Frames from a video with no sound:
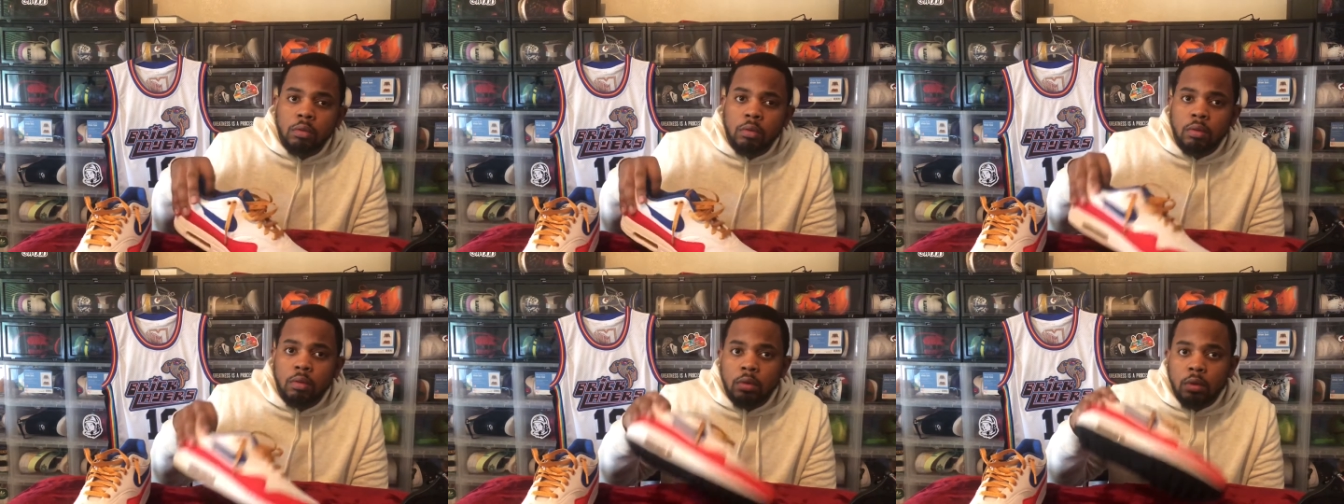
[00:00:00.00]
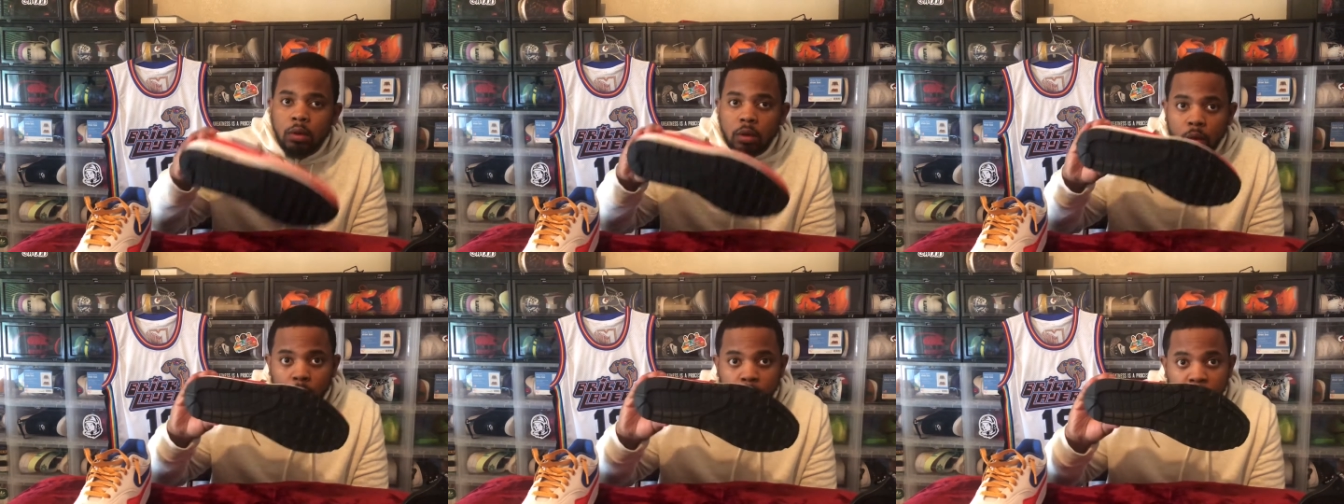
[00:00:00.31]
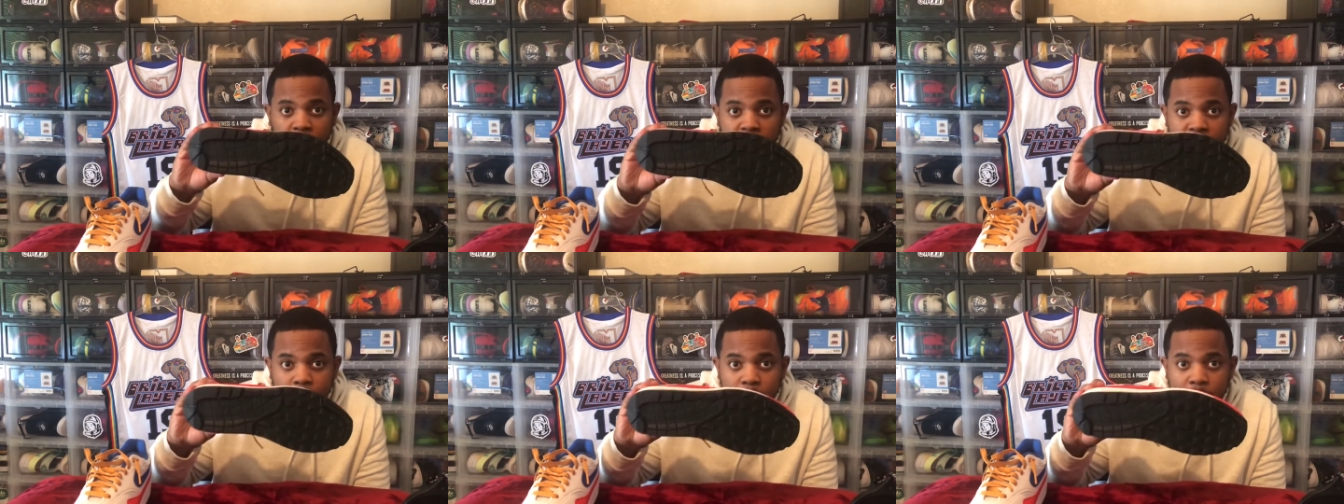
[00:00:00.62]
a little
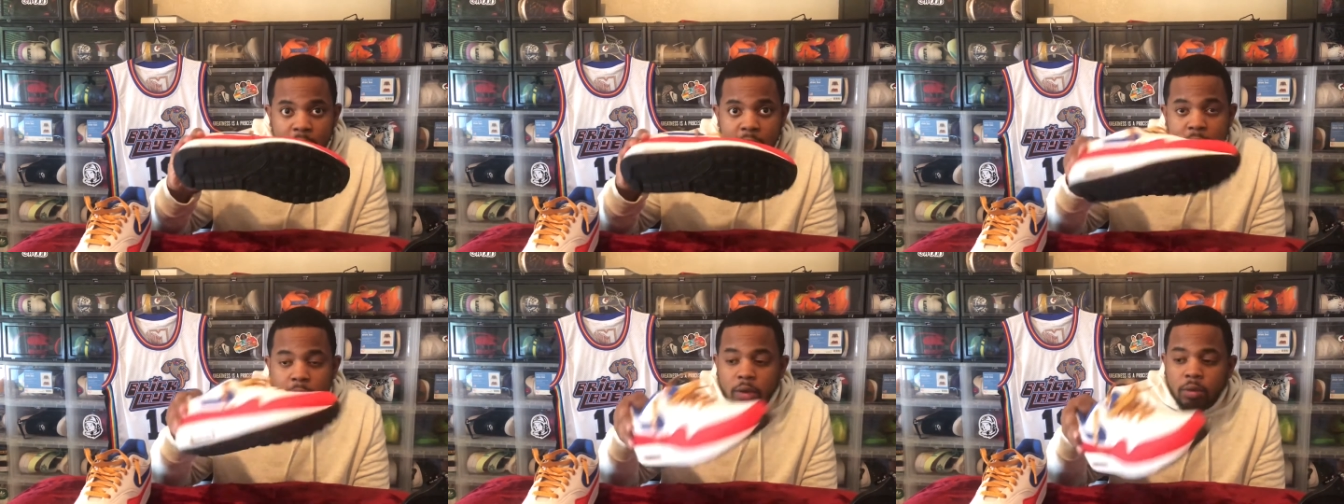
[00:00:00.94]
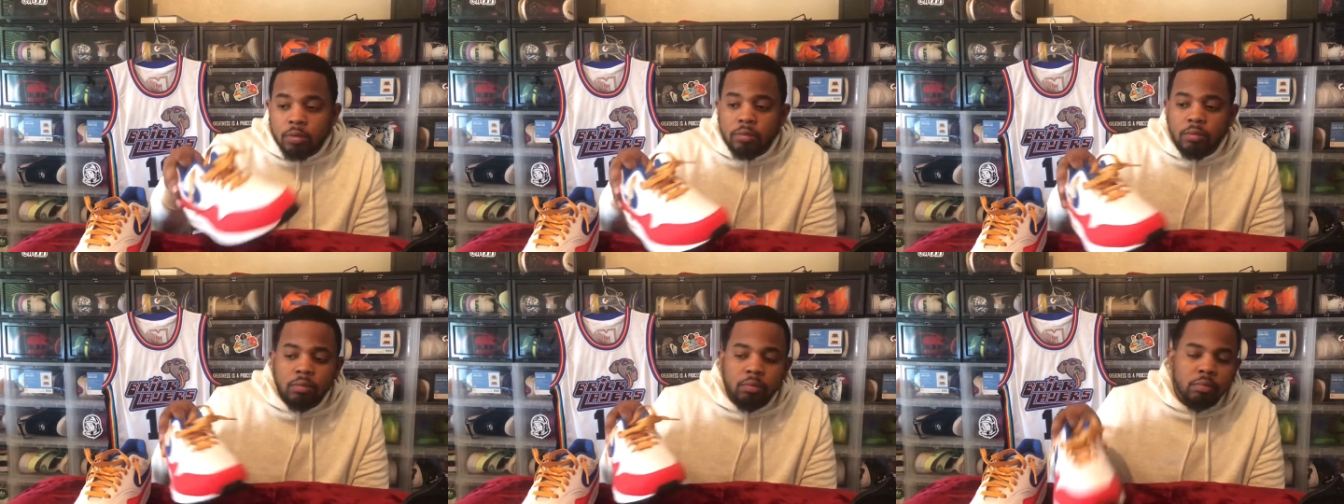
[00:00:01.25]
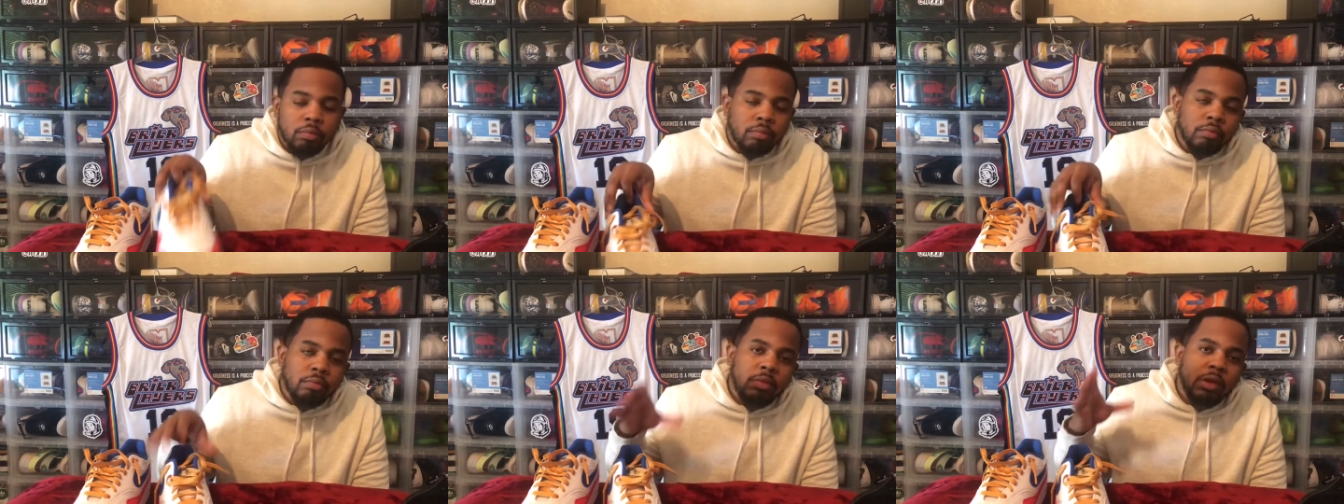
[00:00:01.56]
black bottom.
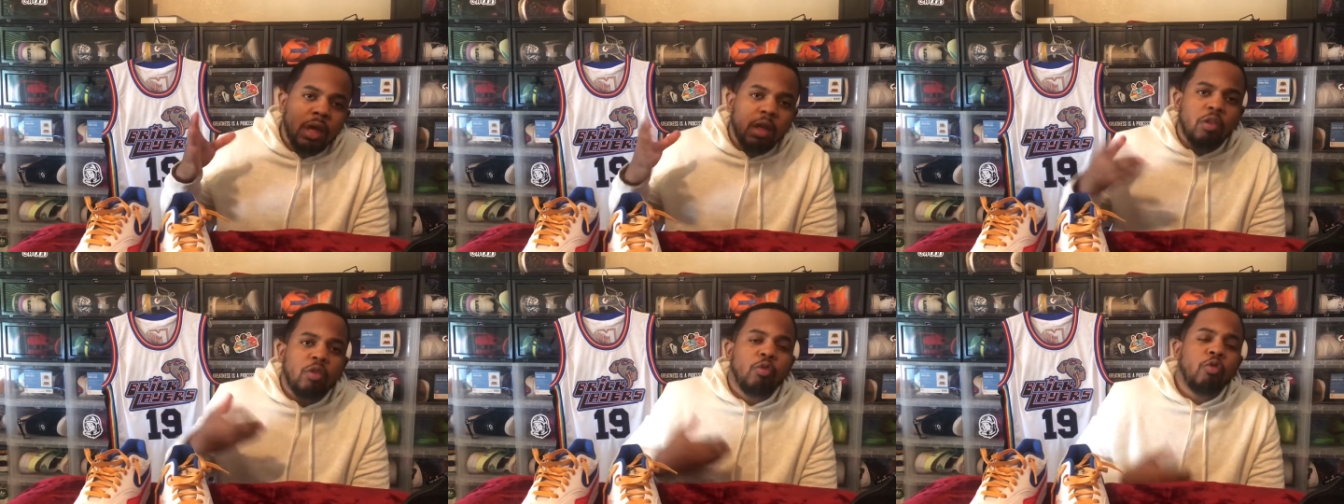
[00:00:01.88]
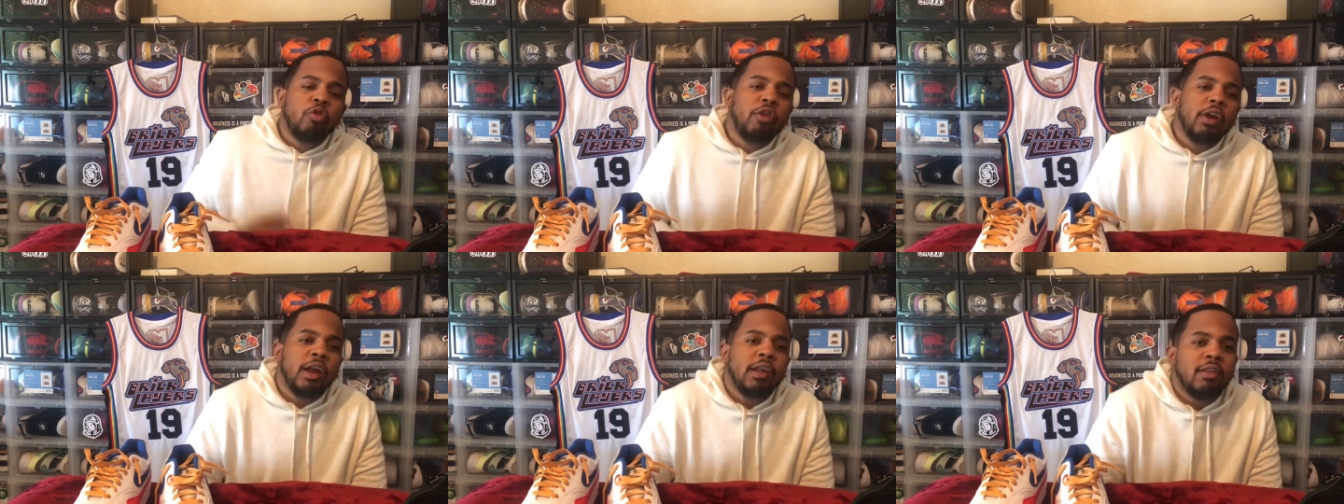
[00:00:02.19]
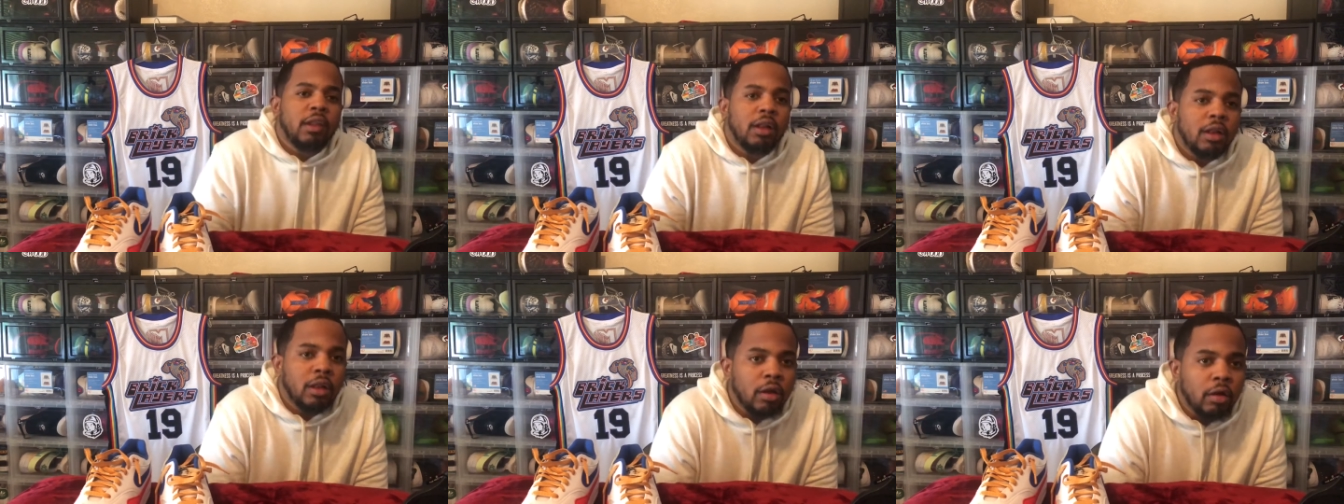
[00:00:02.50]
Nothing too
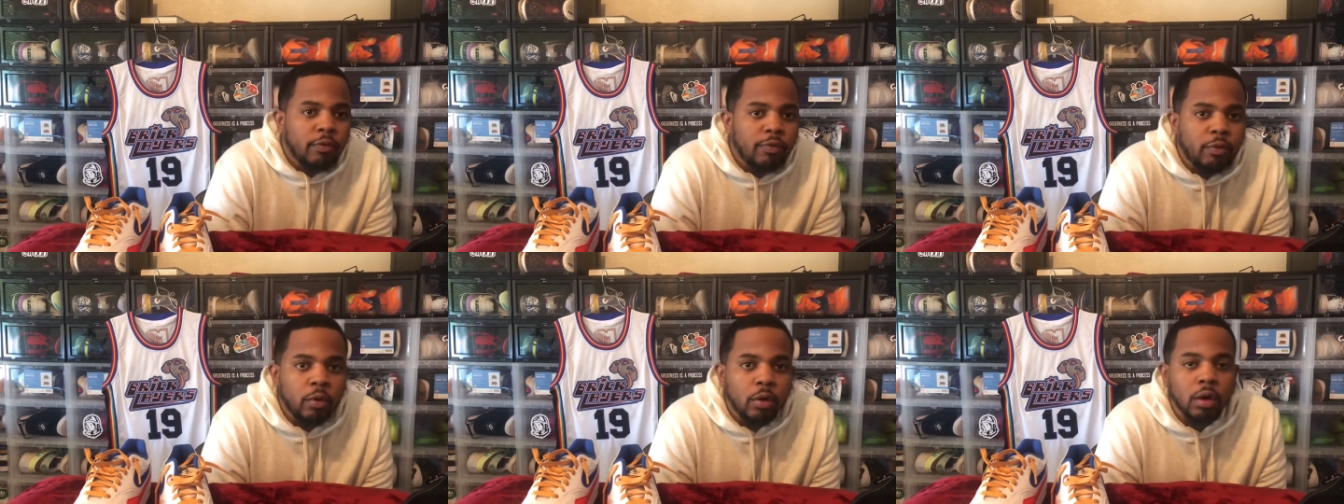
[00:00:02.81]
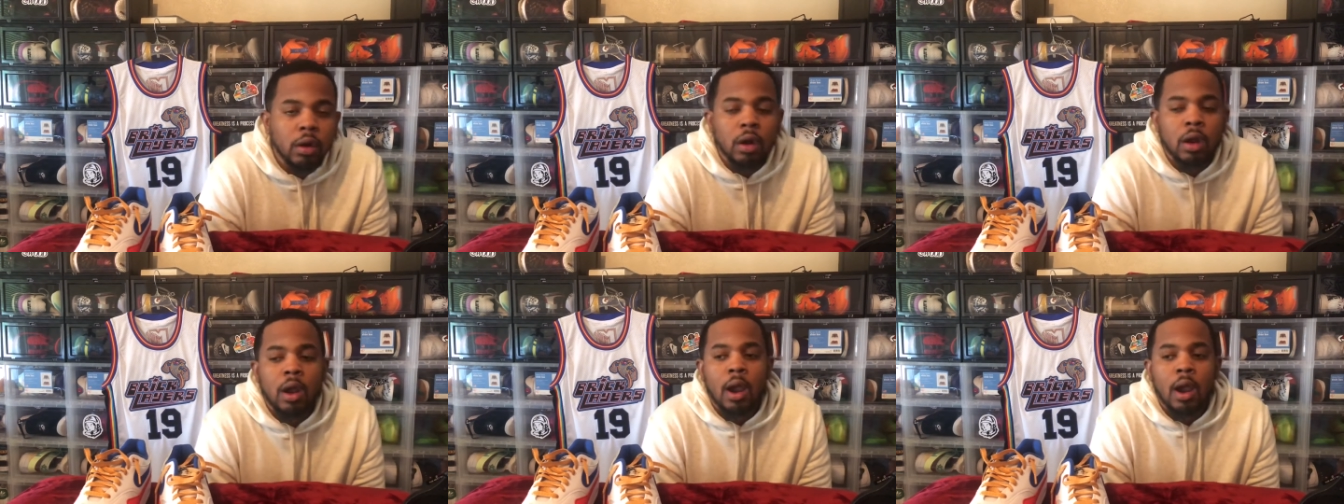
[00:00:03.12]
crazy to look for.